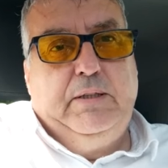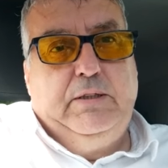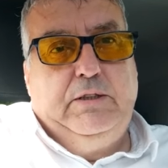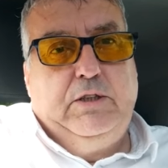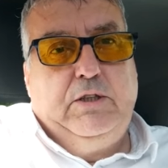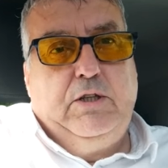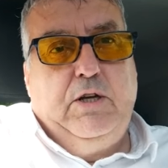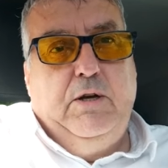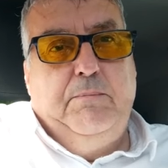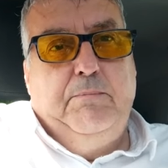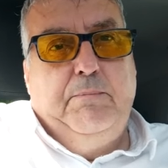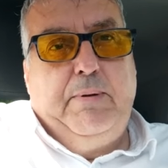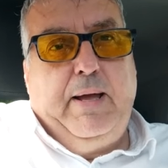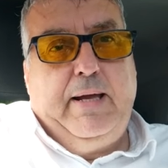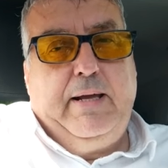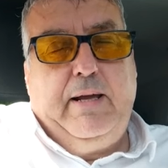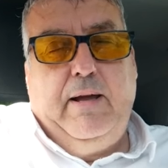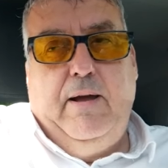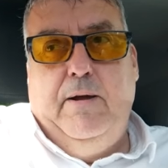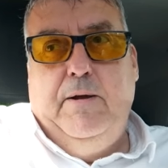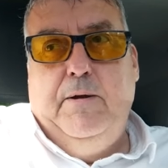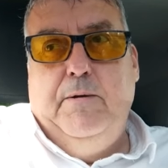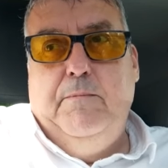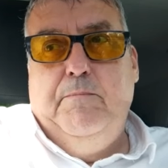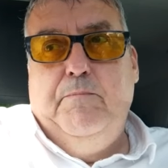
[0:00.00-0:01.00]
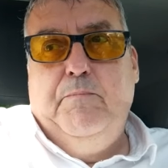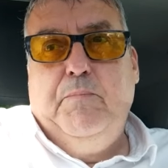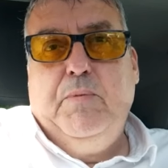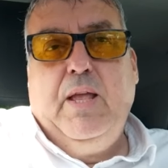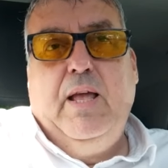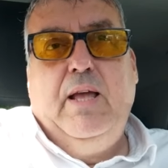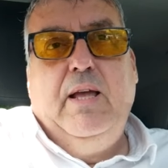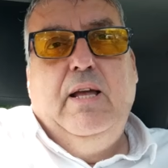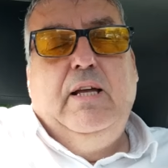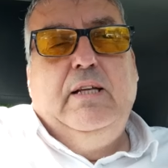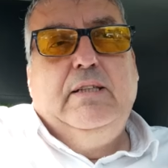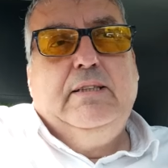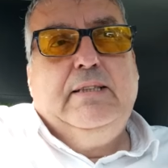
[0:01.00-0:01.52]
to come back home.
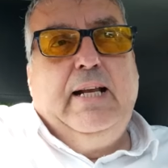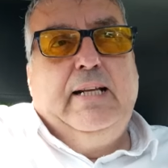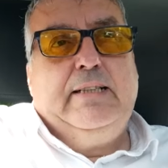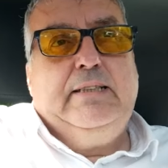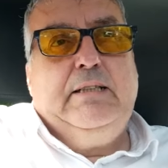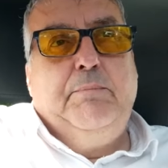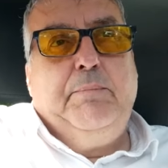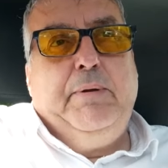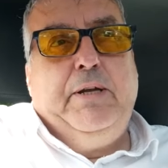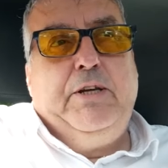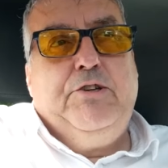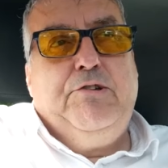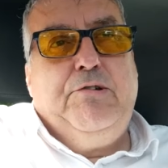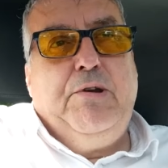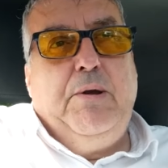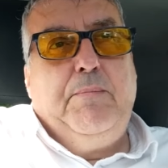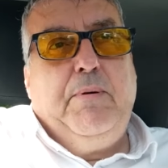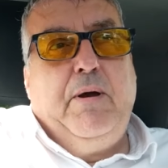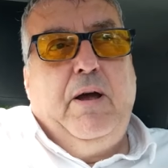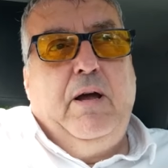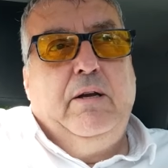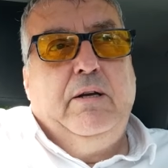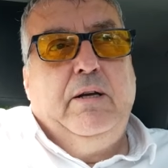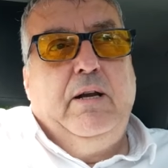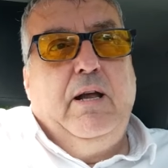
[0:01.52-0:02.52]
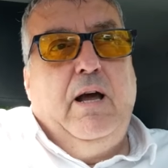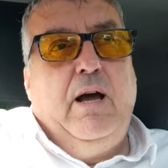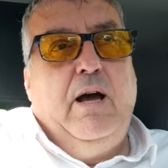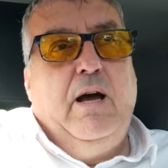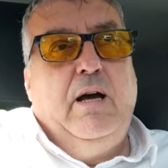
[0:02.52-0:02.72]
So that's a big trip on